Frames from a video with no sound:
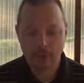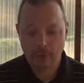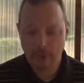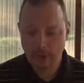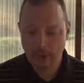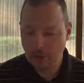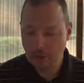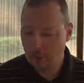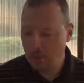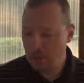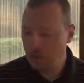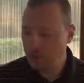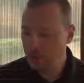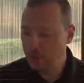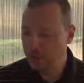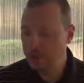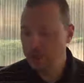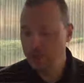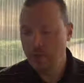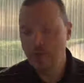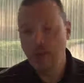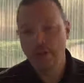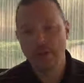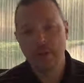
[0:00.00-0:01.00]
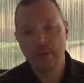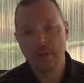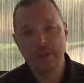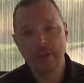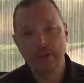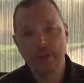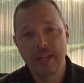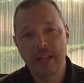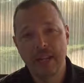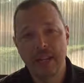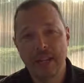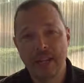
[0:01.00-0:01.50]
The longer you go in
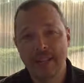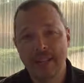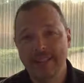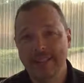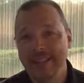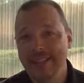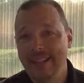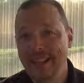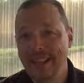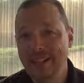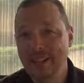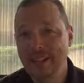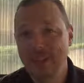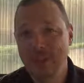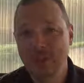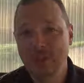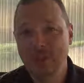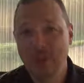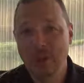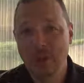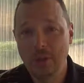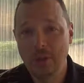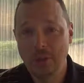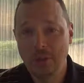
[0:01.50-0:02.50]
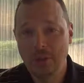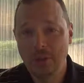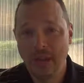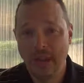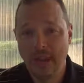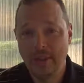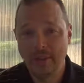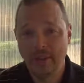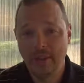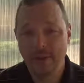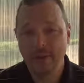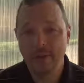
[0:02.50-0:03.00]
your day, the less control you
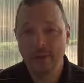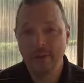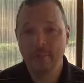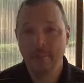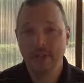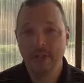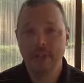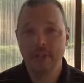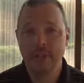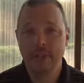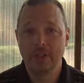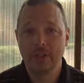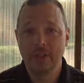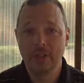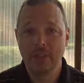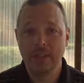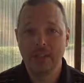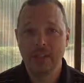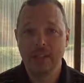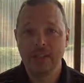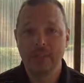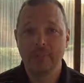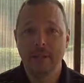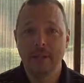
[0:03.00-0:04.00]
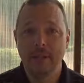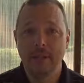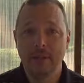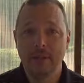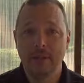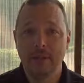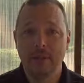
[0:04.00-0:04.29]
have over it because you get emails,